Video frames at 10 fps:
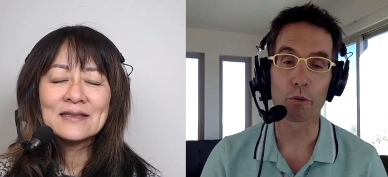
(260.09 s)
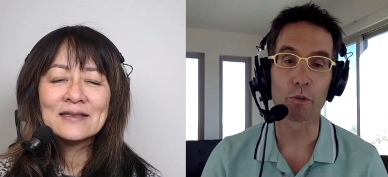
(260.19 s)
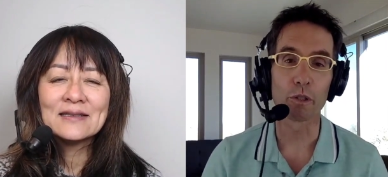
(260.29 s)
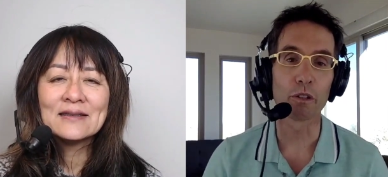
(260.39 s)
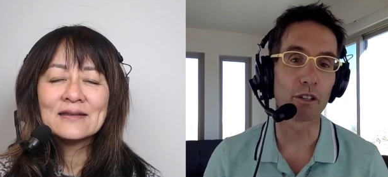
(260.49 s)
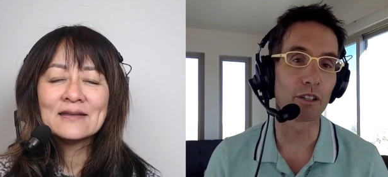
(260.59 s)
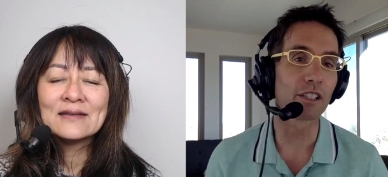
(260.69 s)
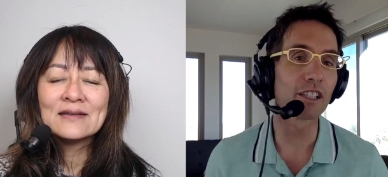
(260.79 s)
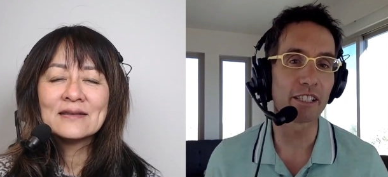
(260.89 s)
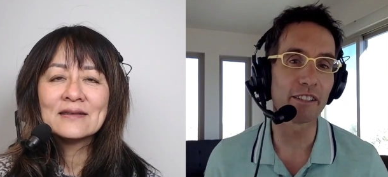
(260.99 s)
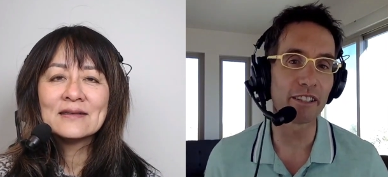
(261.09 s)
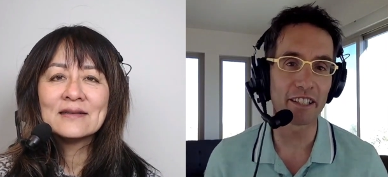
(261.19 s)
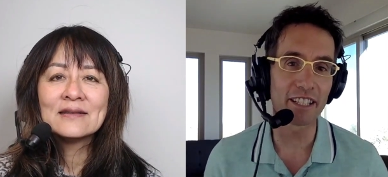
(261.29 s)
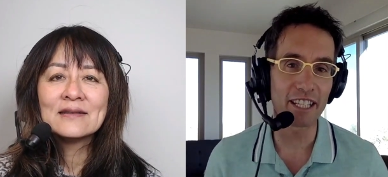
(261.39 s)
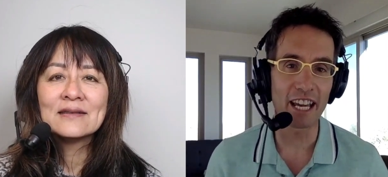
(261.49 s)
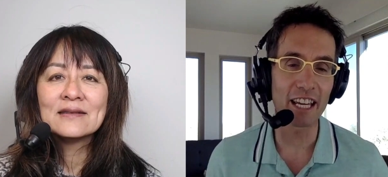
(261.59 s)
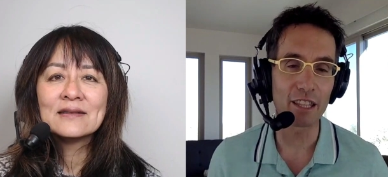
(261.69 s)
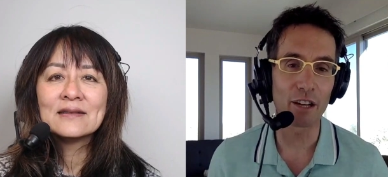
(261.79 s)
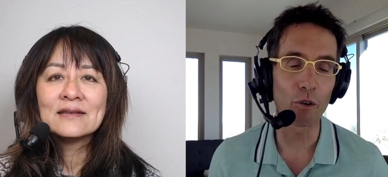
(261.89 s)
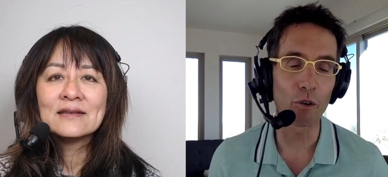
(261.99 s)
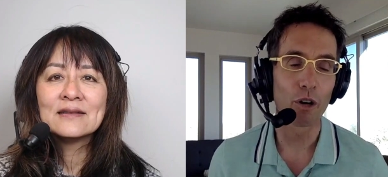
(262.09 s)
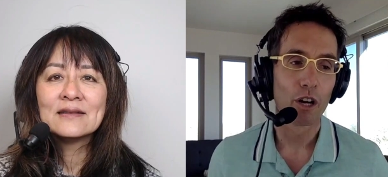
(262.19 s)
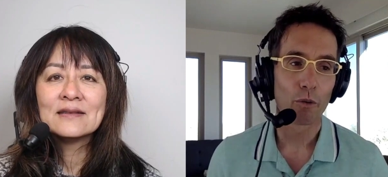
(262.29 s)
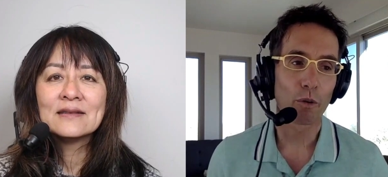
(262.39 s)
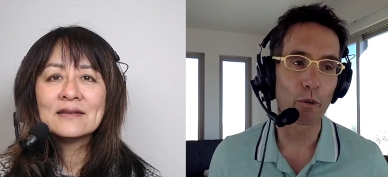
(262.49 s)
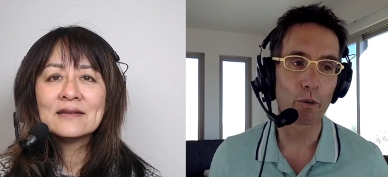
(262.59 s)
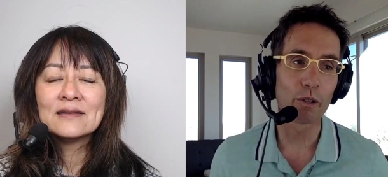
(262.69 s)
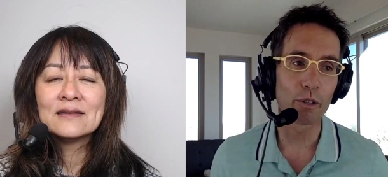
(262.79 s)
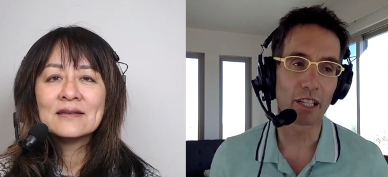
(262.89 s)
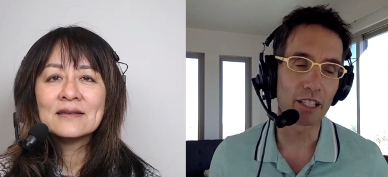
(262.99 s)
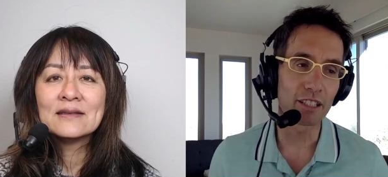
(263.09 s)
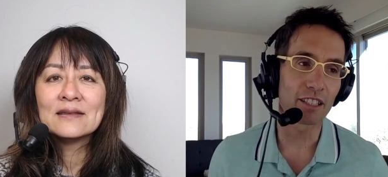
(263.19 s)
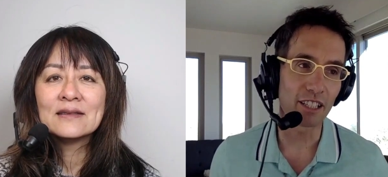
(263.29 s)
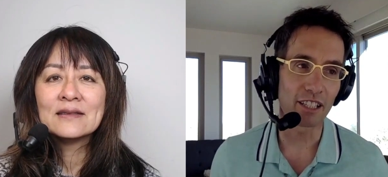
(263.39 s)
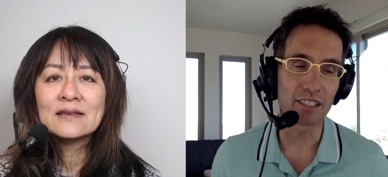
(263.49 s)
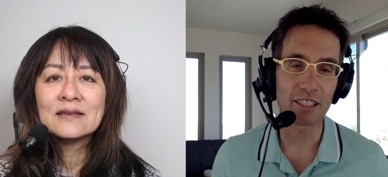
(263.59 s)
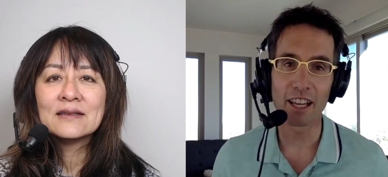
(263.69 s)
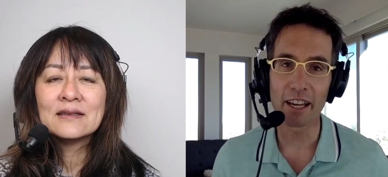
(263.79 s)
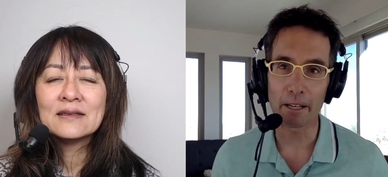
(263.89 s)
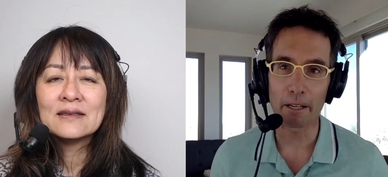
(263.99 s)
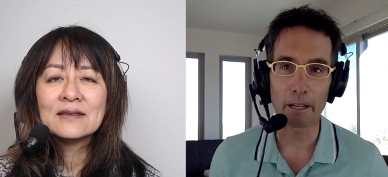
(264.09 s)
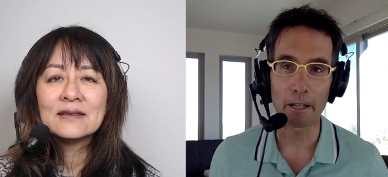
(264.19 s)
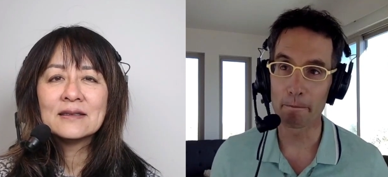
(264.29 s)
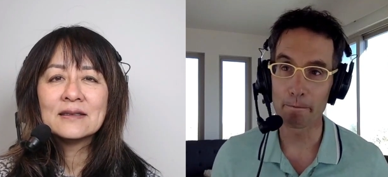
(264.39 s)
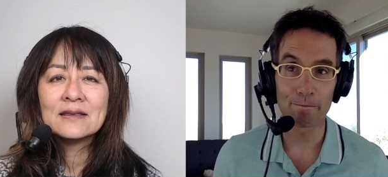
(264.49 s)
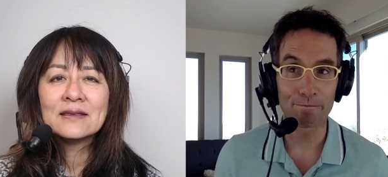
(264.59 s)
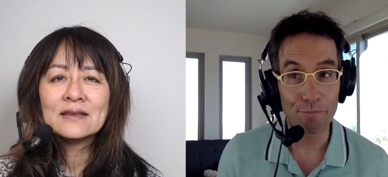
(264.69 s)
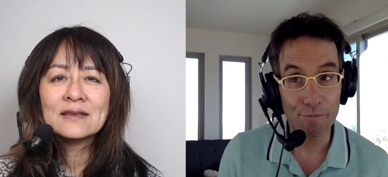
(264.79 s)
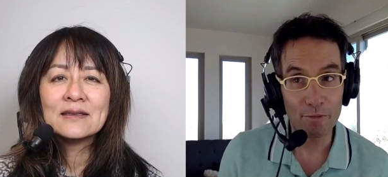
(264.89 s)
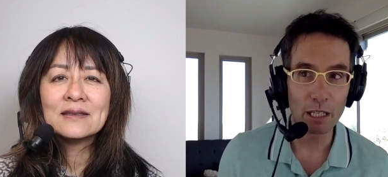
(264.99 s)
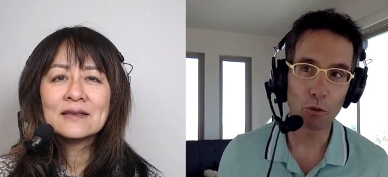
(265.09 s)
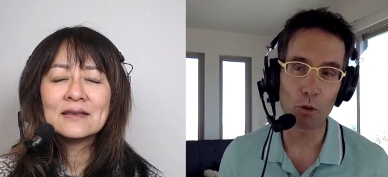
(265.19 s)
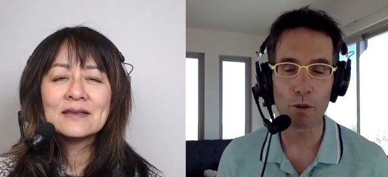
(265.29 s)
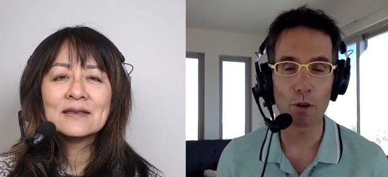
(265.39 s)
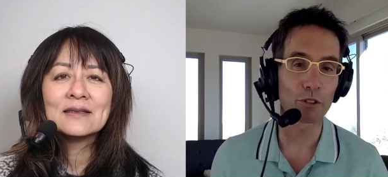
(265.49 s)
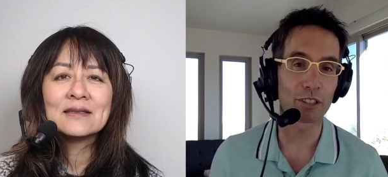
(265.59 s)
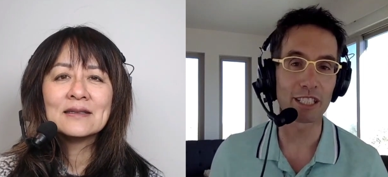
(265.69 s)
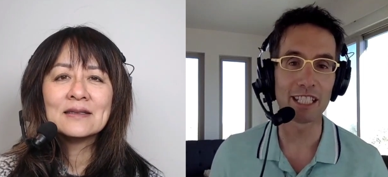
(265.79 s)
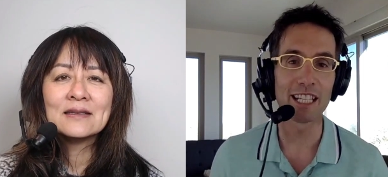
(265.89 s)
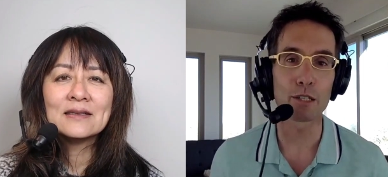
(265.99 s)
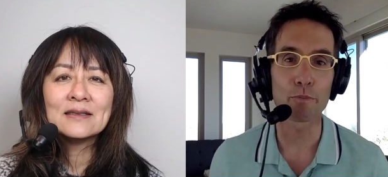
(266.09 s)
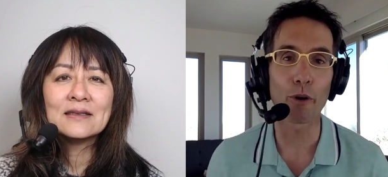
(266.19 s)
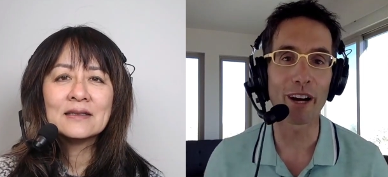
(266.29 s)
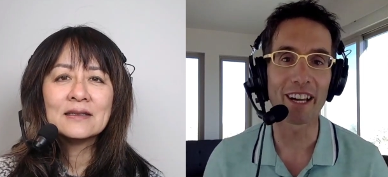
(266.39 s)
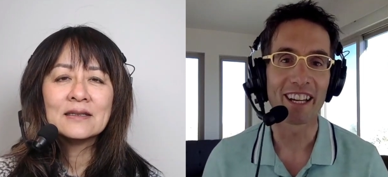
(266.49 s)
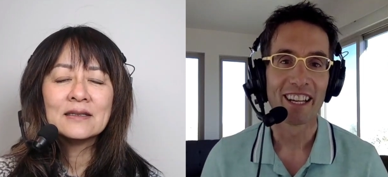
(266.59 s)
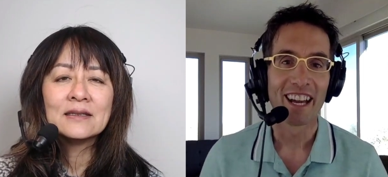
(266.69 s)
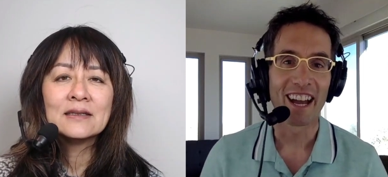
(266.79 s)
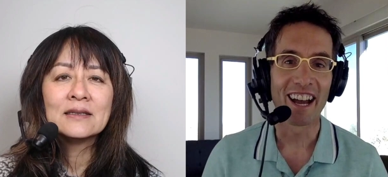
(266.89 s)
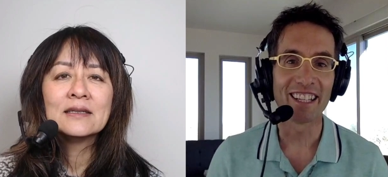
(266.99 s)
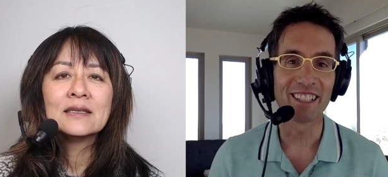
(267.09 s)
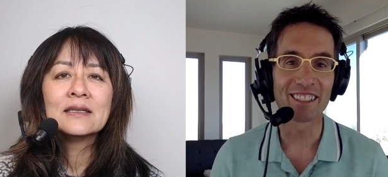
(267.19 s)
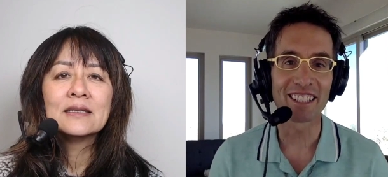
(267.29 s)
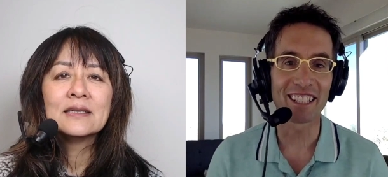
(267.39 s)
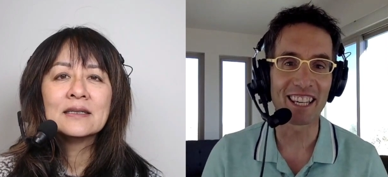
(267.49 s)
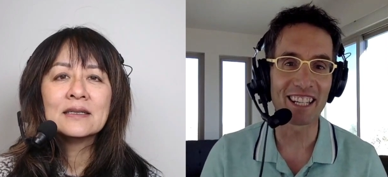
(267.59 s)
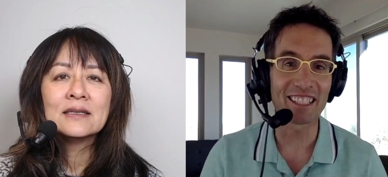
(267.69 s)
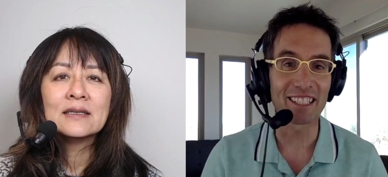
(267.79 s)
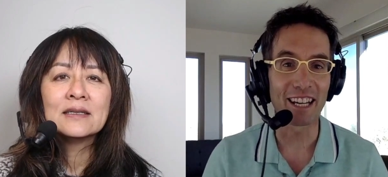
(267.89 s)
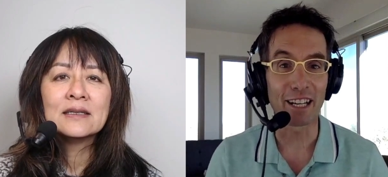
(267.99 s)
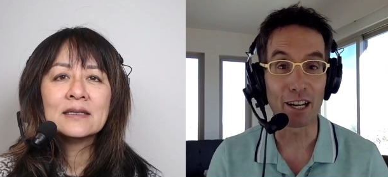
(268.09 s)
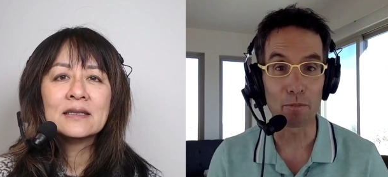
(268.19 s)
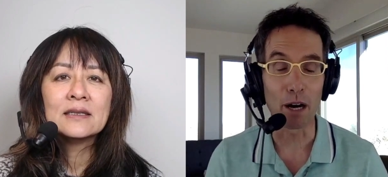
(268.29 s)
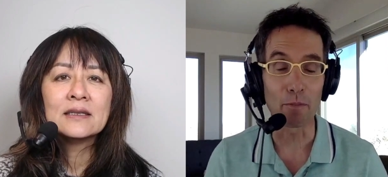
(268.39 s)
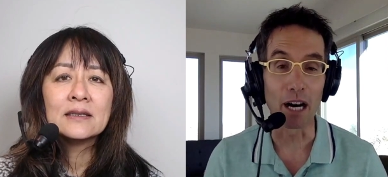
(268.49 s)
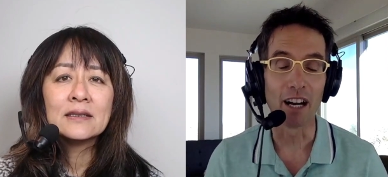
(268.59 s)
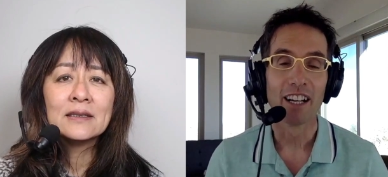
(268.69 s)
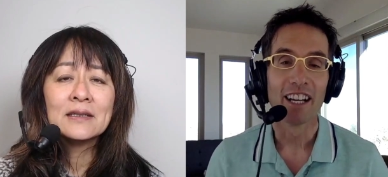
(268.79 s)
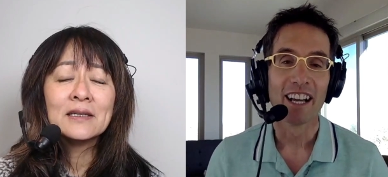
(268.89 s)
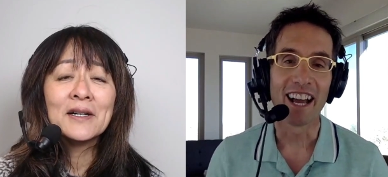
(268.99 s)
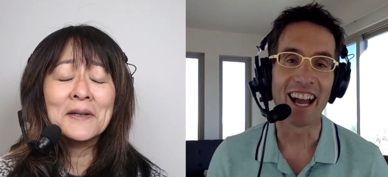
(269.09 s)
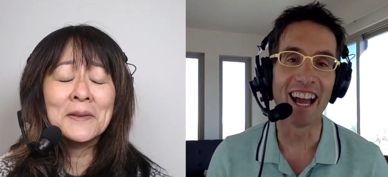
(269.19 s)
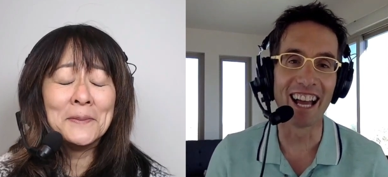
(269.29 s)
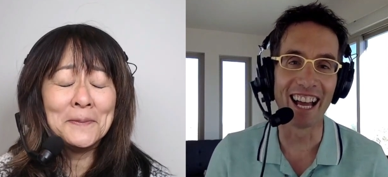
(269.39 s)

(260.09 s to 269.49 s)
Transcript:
Speaker 1: Ruru. Earlier in the day, though, Ruru is is like um, a hormonal teenage boy, and he looks at the kid. He's like hubba hubba, and,